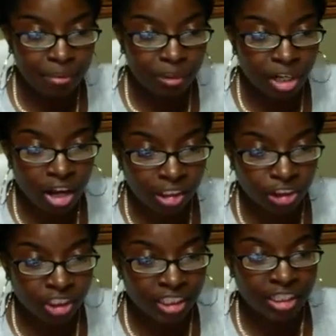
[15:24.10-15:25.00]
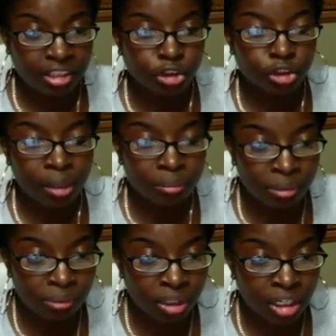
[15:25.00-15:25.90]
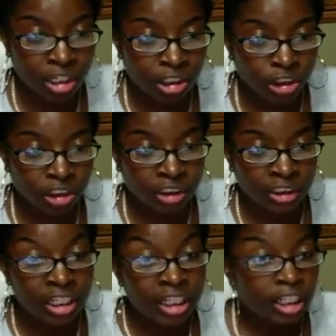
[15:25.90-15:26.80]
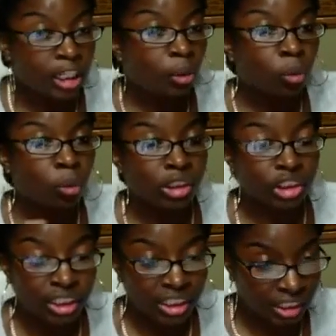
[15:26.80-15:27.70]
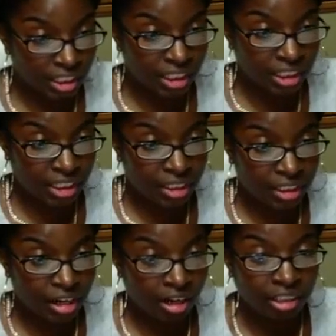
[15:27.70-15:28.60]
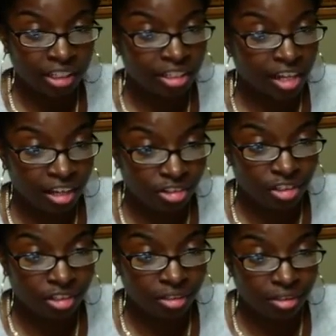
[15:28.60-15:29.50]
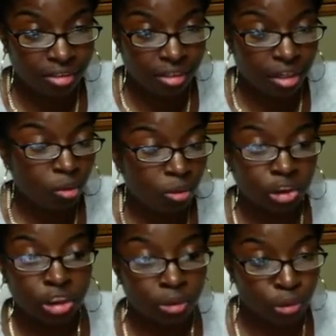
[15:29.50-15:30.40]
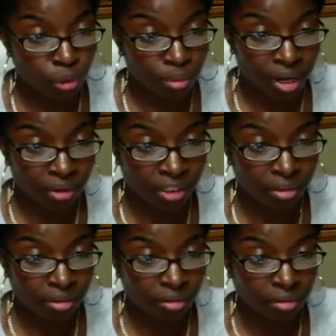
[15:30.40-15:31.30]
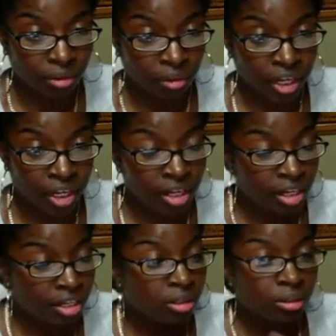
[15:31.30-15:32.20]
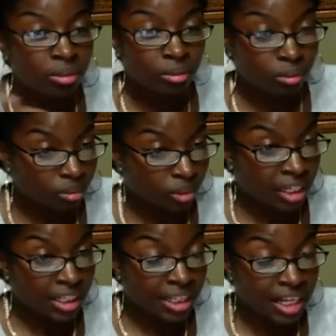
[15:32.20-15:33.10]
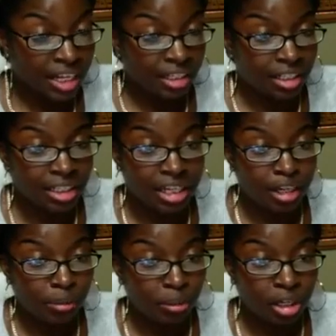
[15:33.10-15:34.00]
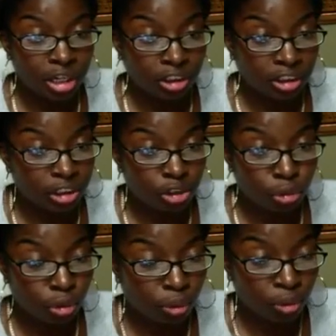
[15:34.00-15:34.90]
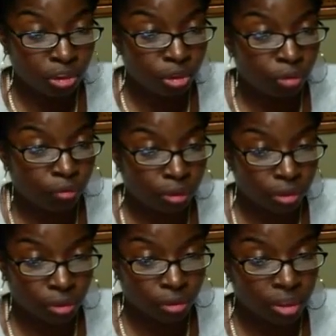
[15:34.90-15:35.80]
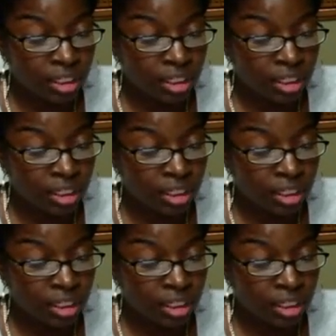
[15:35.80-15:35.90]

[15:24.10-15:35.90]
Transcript: precautions and the droplet precautions and which diseases are contagious and what you're going to do about it, okay? Again, standard precautions is normal, it's universal.